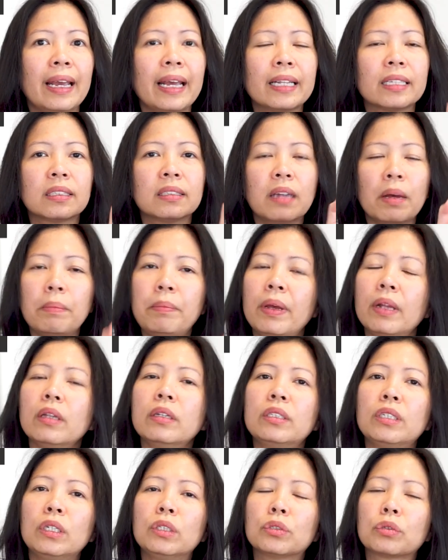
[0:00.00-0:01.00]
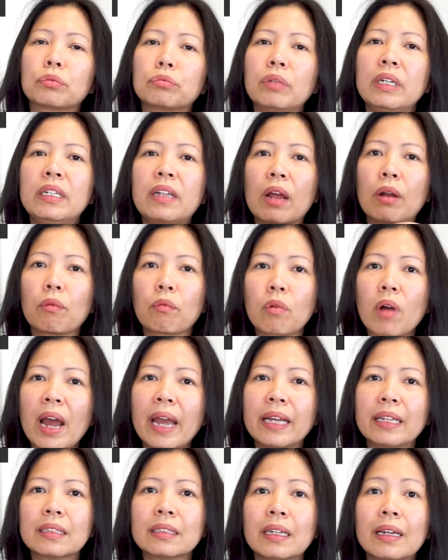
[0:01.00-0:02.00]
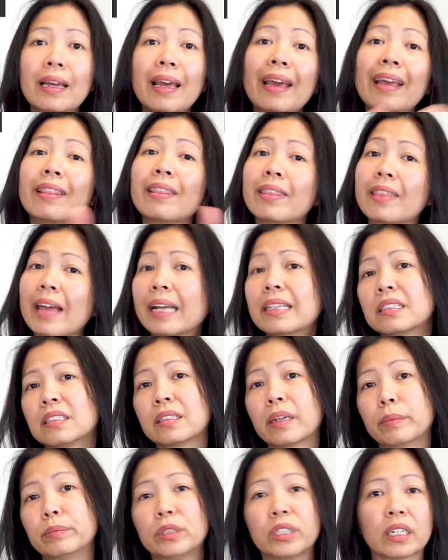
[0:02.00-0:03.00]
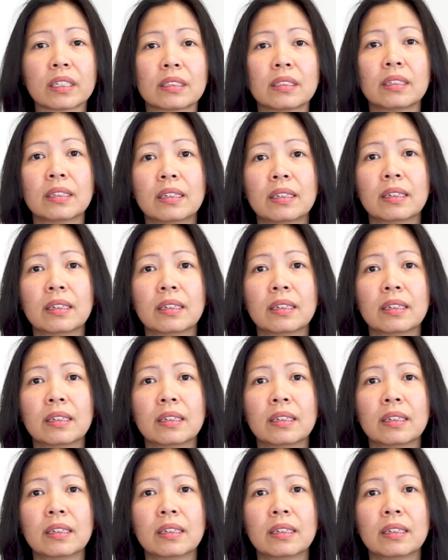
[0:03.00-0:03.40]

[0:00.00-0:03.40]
It's the ability to read and write in that subject.